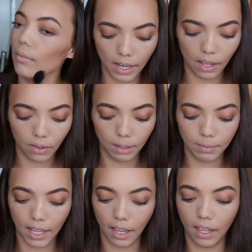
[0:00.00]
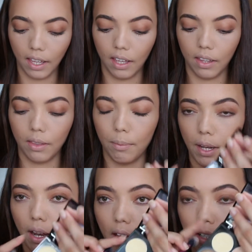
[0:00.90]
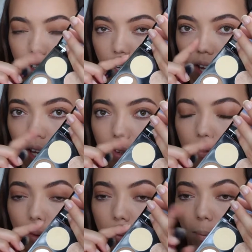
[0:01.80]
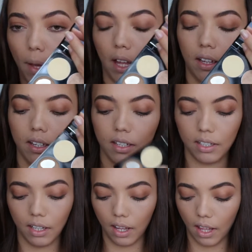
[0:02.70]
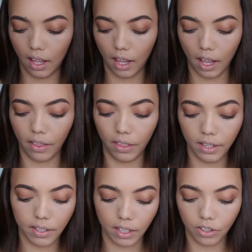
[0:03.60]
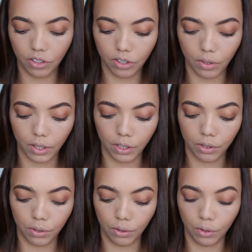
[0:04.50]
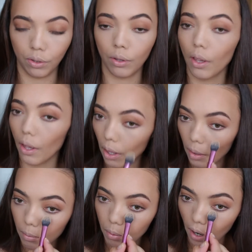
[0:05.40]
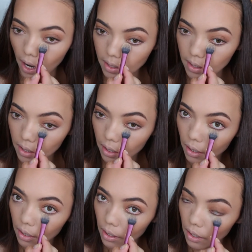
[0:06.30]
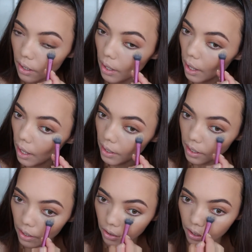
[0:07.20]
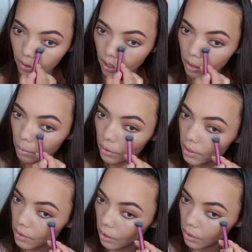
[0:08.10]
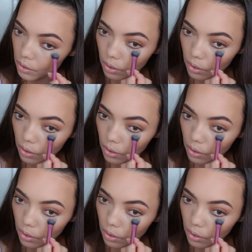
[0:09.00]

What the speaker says: Now I'm taking the banana shade from the palette, and this is just going to brighten any area that you put this on.